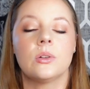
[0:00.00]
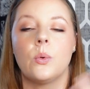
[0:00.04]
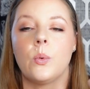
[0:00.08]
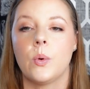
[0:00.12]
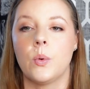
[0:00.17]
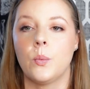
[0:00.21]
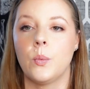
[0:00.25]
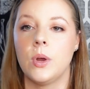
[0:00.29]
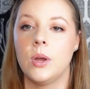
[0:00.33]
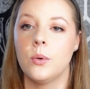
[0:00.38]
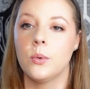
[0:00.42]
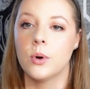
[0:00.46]

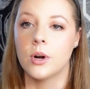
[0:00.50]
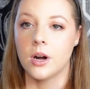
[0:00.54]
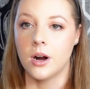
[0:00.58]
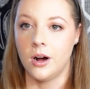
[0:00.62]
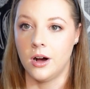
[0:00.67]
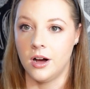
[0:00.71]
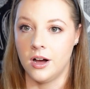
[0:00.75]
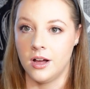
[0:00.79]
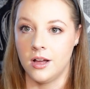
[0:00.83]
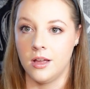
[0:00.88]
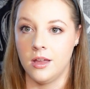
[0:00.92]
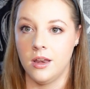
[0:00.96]
when we were
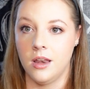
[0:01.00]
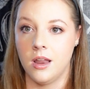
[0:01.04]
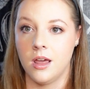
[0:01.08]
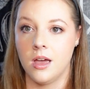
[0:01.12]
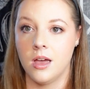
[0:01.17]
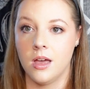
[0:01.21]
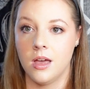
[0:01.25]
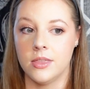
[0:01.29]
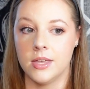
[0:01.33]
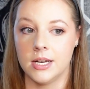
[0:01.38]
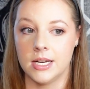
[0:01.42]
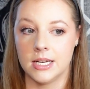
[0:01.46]
on
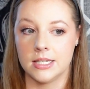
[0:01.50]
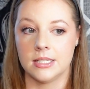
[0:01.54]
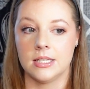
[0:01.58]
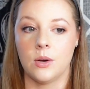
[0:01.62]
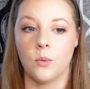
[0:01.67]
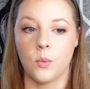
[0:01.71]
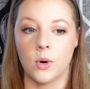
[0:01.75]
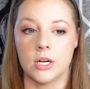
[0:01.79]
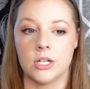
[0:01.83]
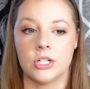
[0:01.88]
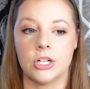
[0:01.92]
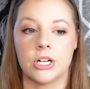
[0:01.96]
the Disney
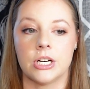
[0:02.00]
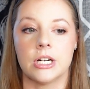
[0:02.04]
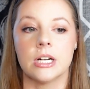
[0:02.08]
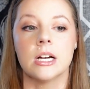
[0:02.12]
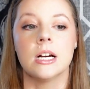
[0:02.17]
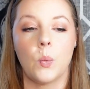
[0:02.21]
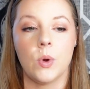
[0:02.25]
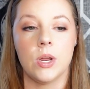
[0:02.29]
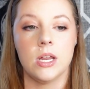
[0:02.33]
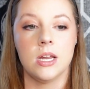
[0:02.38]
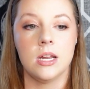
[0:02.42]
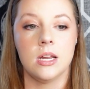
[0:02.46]
Wonder,
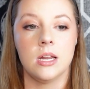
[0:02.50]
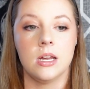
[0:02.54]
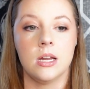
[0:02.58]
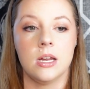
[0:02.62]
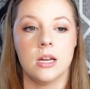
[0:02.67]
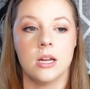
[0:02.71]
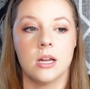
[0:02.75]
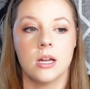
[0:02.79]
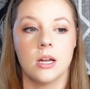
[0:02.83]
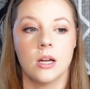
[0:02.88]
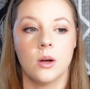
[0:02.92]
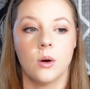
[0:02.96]

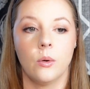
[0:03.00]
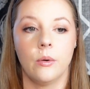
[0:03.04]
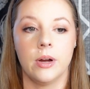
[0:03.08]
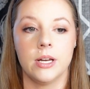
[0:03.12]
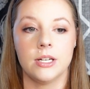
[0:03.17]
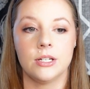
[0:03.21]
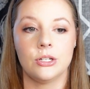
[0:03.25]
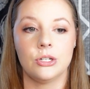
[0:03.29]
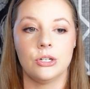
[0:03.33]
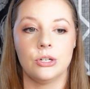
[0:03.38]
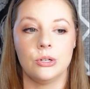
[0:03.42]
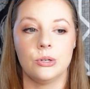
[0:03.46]
we
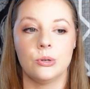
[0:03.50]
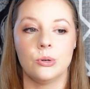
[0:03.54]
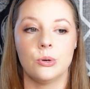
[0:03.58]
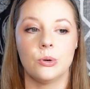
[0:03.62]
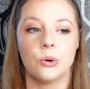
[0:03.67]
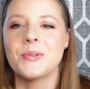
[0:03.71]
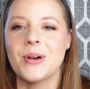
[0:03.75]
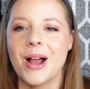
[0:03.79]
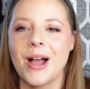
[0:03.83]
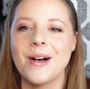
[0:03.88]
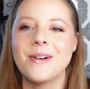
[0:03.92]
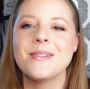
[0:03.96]
went to
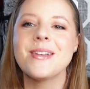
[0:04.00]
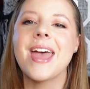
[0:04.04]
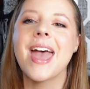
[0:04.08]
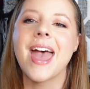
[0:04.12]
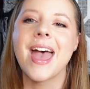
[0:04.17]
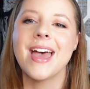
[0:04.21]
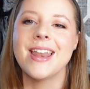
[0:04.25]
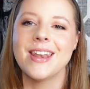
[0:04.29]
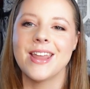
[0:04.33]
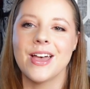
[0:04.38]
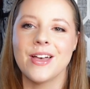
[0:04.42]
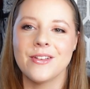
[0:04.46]
Crown
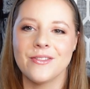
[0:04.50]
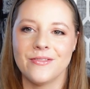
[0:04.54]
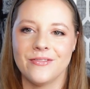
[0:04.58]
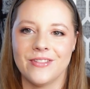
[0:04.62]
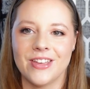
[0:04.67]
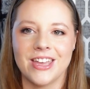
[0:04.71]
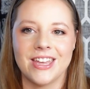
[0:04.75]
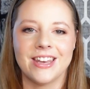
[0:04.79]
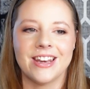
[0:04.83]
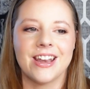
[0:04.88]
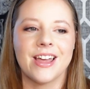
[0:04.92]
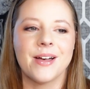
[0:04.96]
and
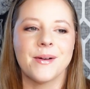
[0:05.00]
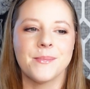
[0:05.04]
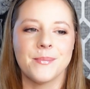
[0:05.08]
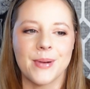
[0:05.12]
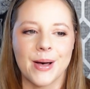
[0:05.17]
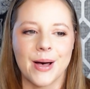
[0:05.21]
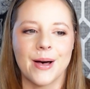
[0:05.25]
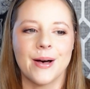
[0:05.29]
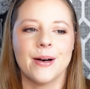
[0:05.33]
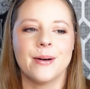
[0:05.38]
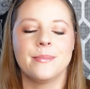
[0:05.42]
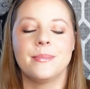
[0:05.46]
Fin
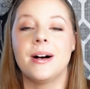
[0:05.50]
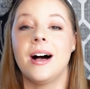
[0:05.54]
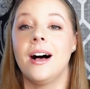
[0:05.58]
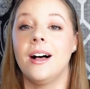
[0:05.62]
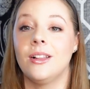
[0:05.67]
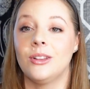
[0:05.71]
pub a